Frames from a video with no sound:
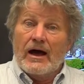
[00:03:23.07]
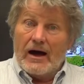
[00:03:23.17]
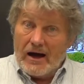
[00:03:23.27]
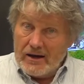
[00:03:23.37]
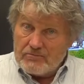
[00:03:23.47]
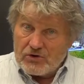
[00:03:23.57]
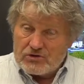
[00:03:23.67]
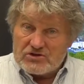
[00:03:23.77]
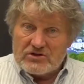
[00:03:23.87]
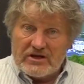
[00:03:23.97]
I
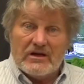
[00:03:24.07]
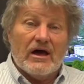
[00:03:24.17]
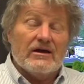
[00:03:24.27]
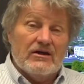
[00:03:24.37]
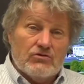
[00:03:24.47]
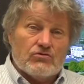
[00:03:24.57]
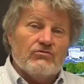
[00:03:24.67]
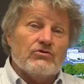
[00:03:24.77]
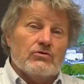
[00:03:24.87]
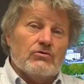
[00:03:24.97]
personally got
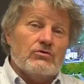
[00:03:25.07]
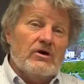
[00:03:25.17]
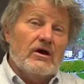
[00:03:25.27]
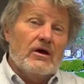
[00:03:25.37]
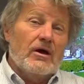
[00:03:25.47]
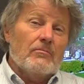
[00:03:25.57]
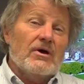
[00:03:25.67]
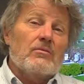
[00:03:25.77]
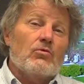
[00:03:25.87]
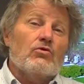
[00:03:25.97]
interviewed
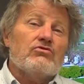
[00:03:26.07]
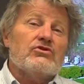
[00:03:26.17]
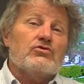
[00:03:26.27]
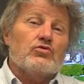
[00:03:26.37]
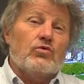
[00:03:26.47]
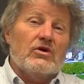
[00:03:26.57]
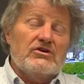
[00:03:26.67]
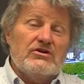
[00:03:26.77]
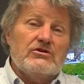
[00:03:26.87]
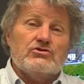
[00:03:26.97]
by more than
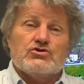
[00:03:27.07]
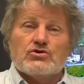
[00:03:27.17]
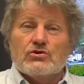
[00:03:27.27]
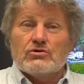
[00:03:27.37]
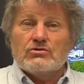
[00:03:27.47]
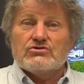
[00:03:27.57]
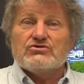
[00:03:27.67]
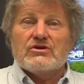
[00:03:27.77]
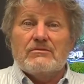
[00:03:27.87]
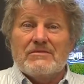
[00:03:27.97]
20
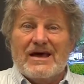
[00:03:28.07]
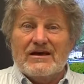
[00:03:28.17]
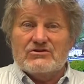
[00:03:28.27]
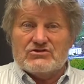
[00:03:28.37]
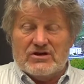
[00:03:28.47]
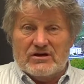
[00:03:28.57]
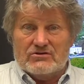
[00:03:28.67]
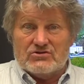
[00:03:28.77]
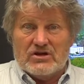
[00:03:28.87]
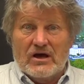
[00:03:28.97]
journals and
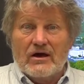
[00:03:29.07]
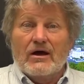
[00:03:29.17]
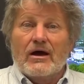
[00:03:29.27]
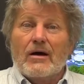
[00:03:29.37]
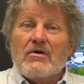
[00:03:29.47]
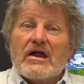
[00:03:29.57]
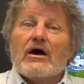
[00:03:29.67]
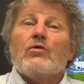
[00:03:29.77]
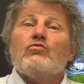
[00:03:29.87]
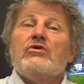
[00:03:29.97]
magazines about
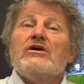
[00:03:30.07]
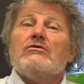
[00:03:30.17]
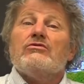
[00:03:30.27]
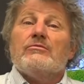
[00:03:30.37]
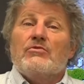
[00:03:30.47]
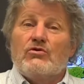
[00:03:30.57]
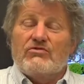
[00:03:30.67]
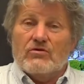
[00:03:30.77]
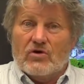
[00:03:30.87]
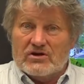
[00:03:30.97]
how real the
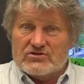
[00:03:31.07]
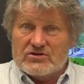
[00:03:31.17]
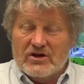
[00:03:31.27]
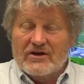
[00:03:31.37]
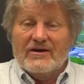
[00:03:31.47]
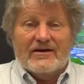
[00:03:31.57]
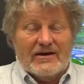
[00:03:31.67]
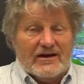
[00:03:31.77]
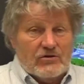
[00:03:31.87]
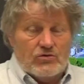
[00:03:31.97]
movie was. And
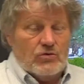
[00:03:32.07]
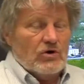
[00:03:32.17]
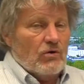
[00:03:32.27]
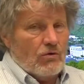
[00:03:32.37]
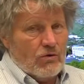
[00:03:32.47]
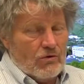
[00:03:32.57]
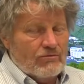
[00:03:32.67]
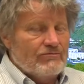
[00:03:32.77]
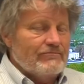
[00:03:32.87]
I could do a whole